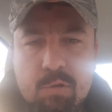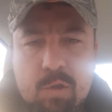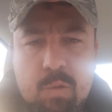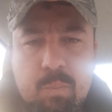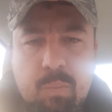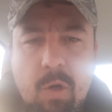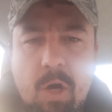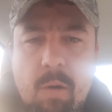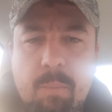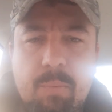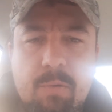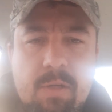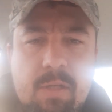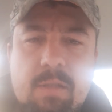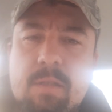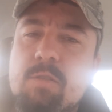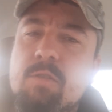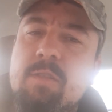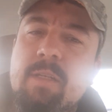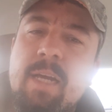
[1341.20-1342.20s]
his property
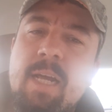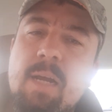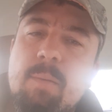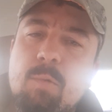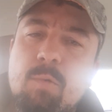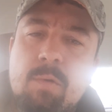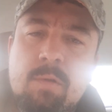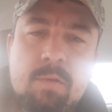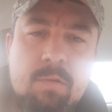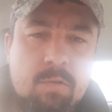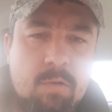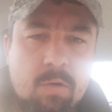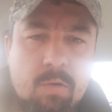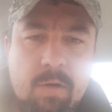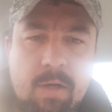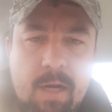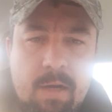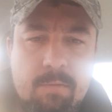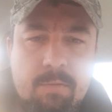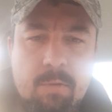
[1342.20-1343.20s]
and there's amaranth
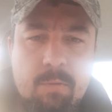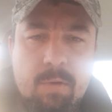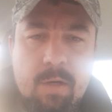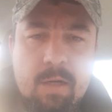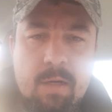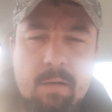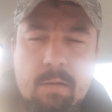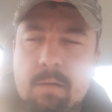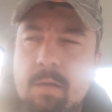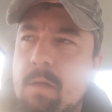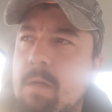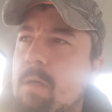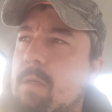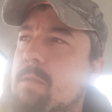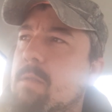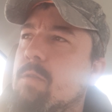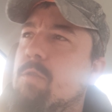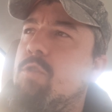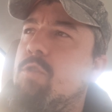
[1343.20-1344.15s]
growing everywhere. There's